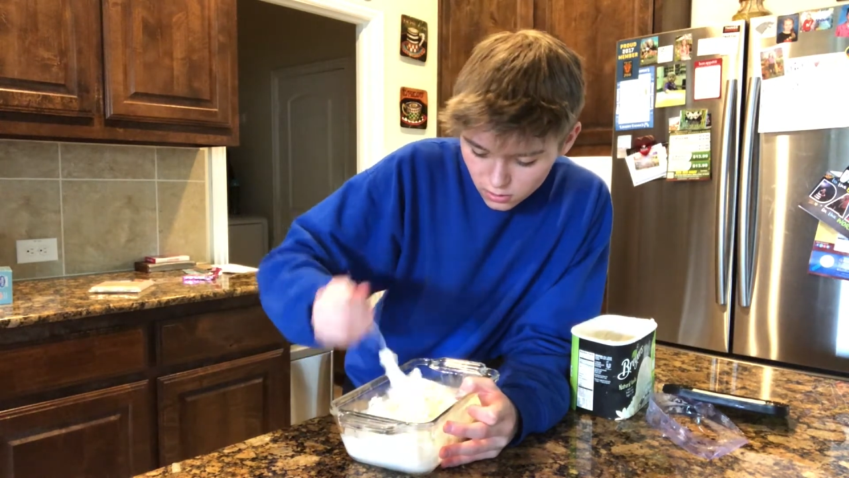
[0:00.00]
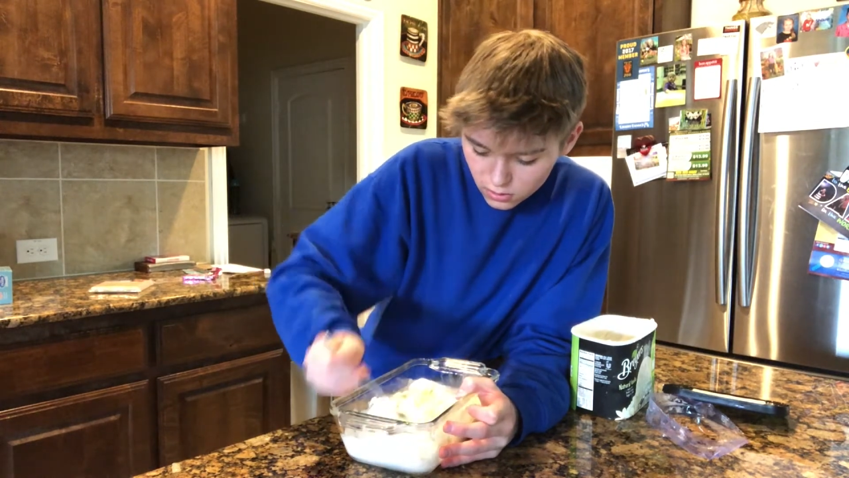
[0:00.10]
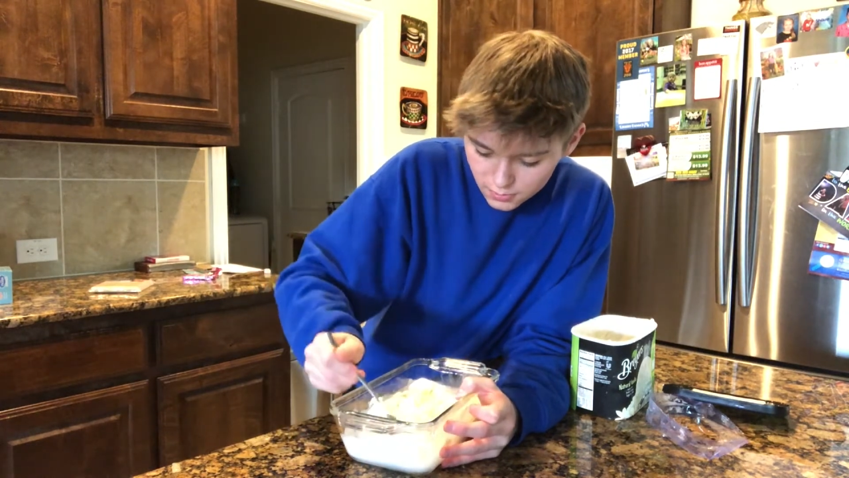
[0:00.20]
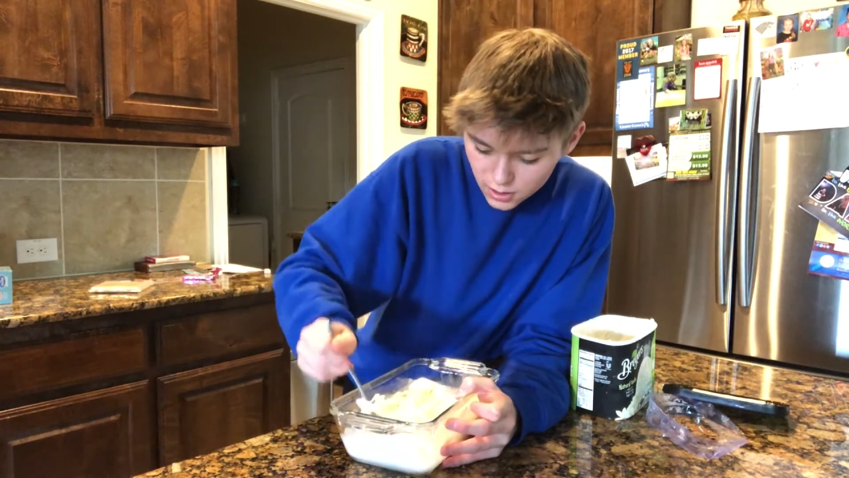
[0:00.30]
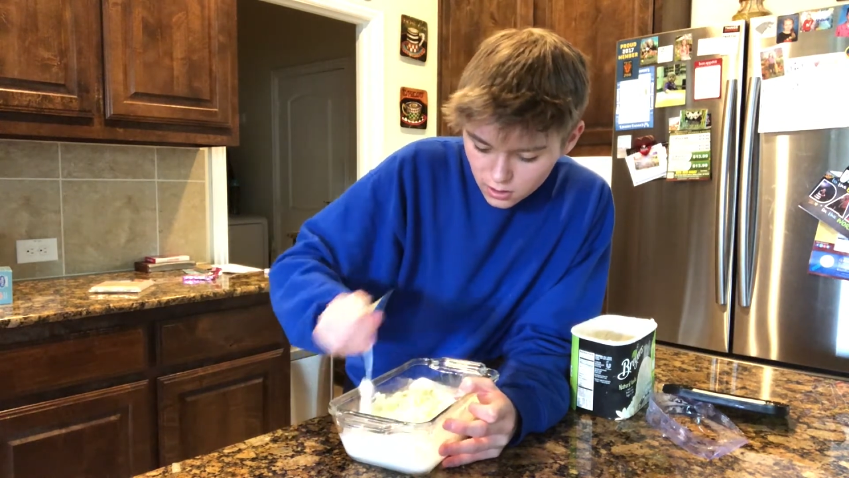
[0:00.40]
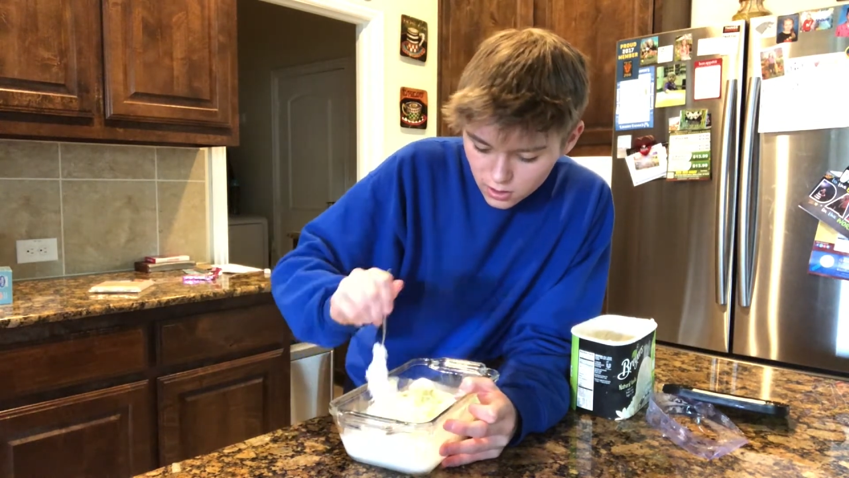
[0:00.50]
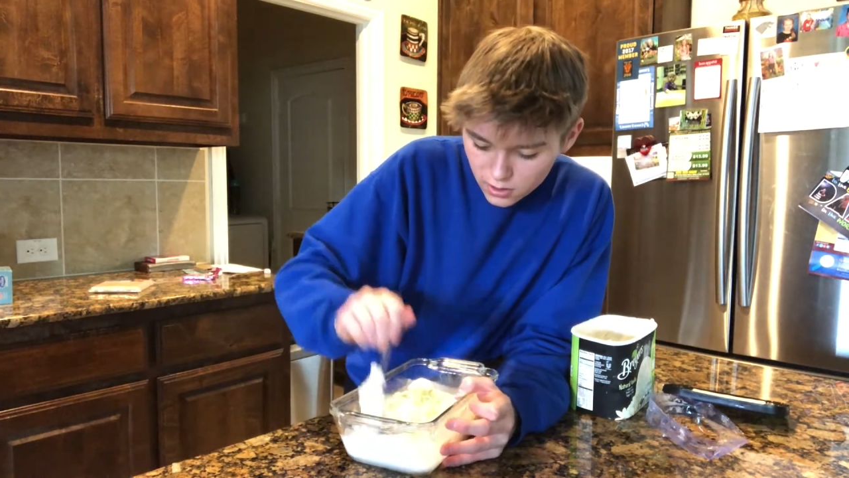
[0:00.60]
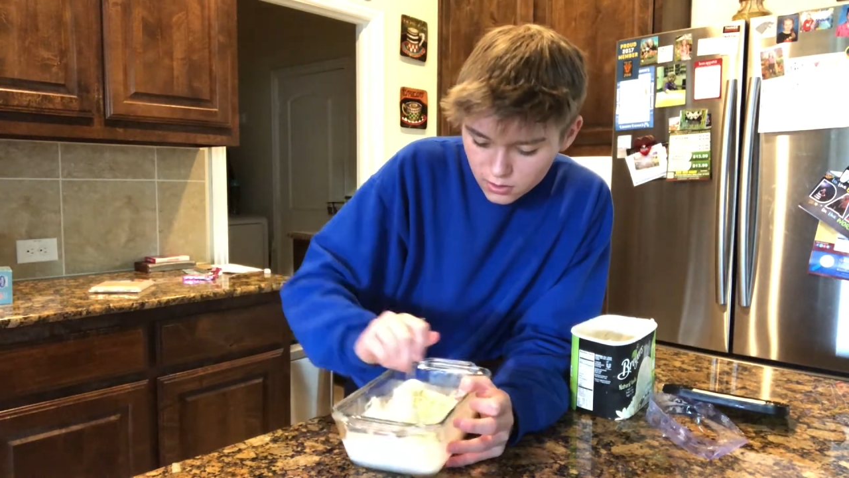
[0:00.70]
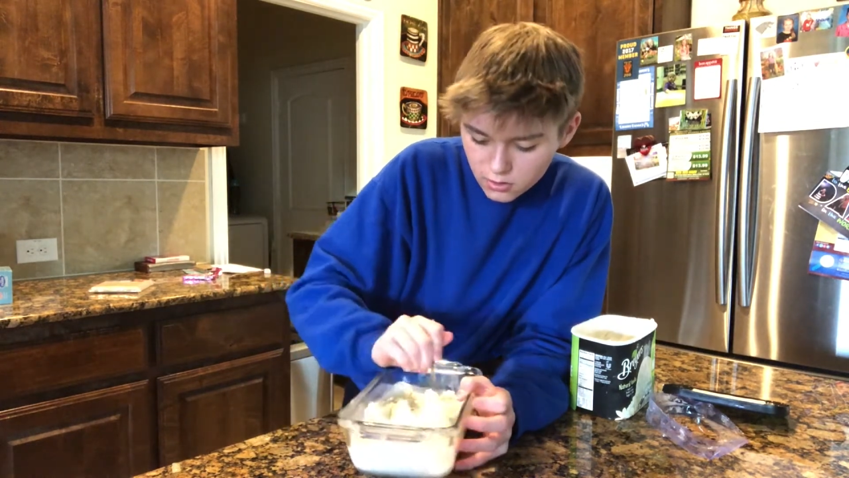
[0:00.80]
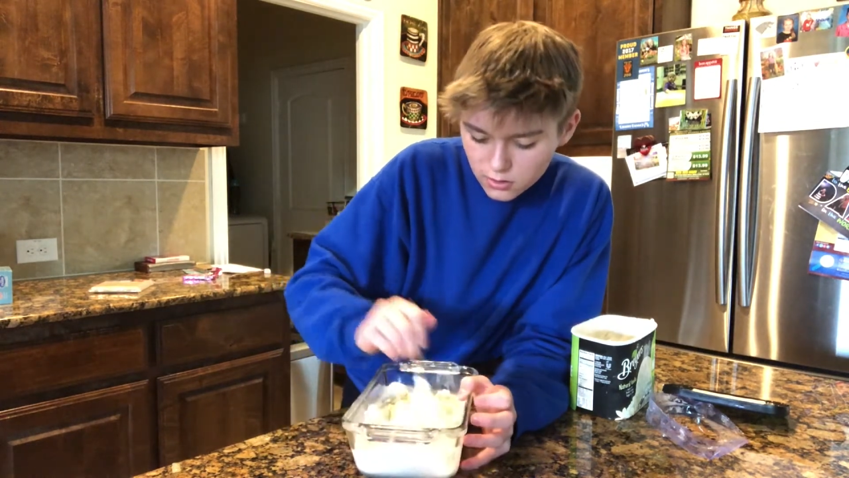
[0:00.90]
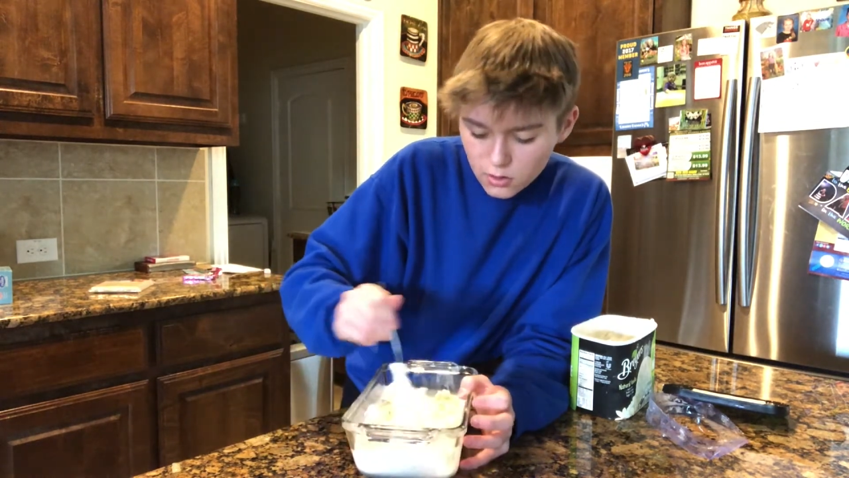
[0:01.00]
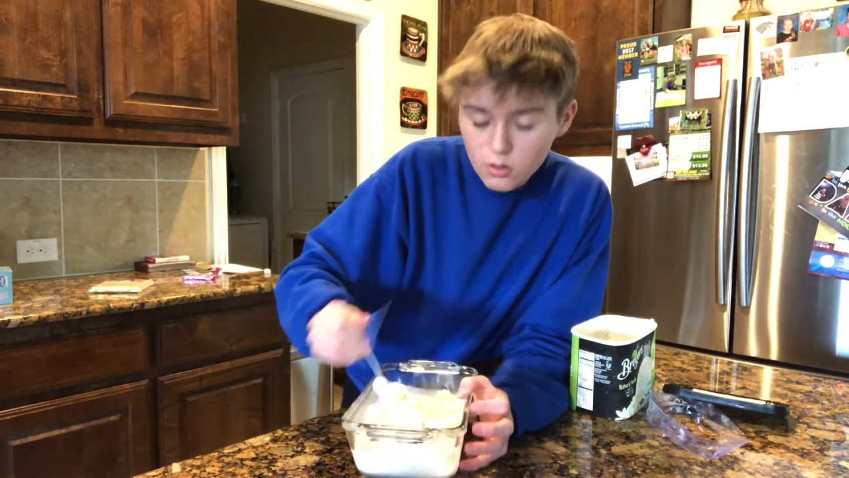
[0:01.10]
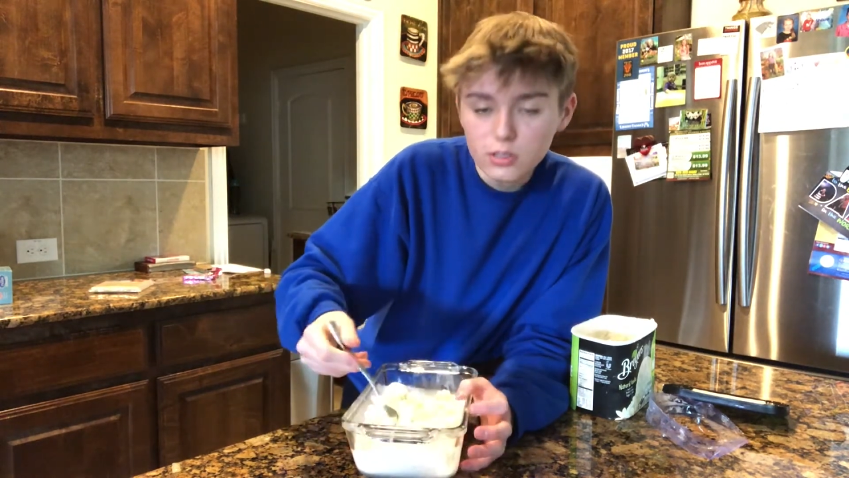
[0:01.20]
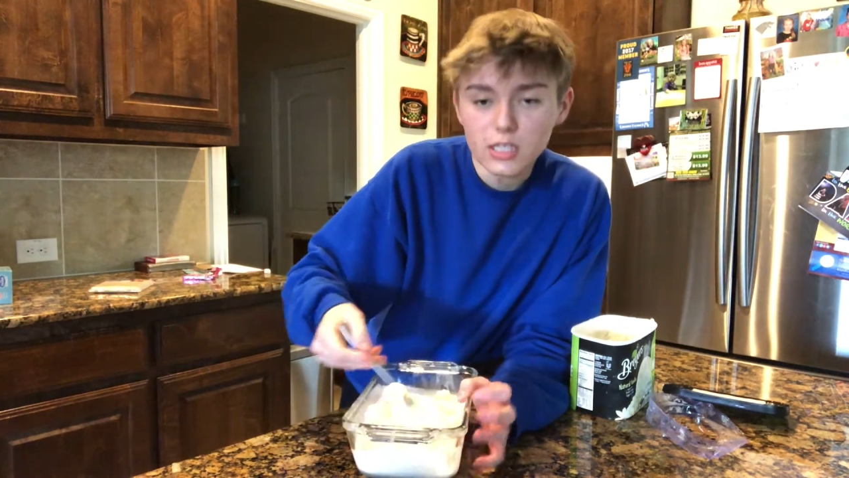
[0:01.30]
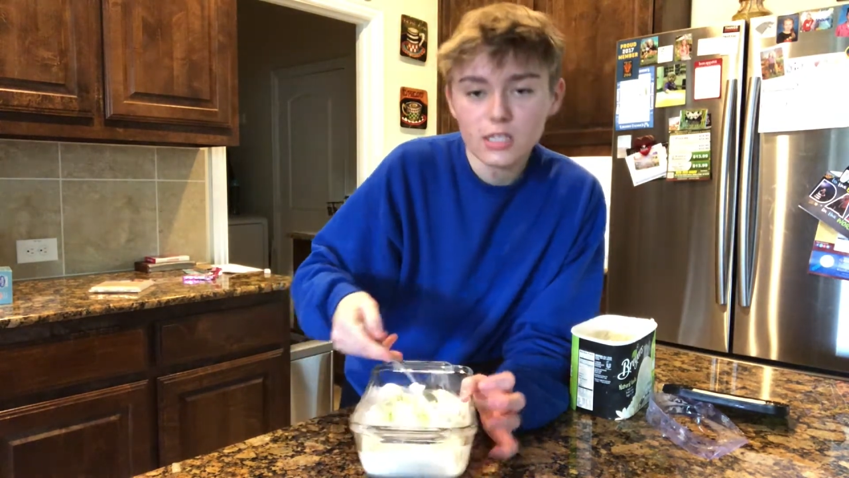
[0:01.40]
Oh my God,
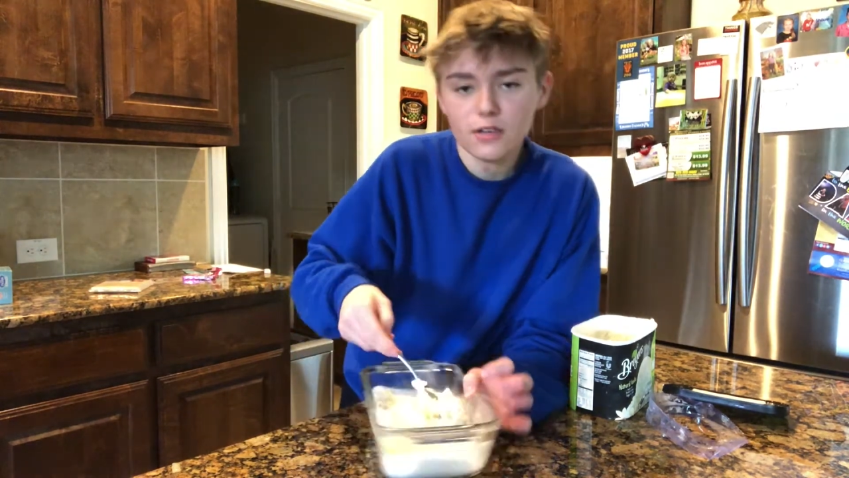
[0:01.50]
Colleen,